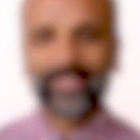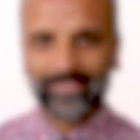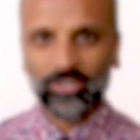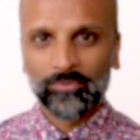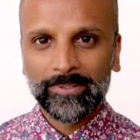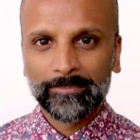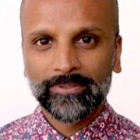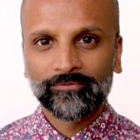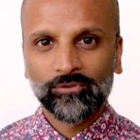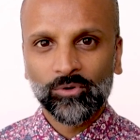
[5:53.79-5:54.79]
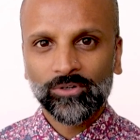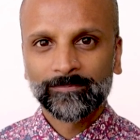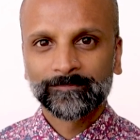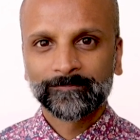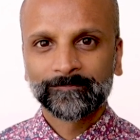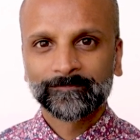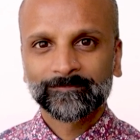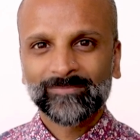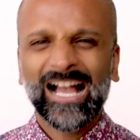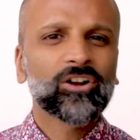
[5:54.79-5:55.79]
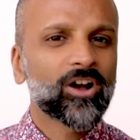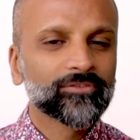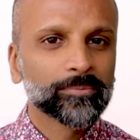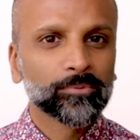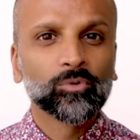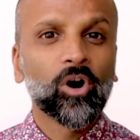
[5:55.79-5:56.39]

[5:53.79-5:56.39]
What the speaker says: ceremony before, how comfortable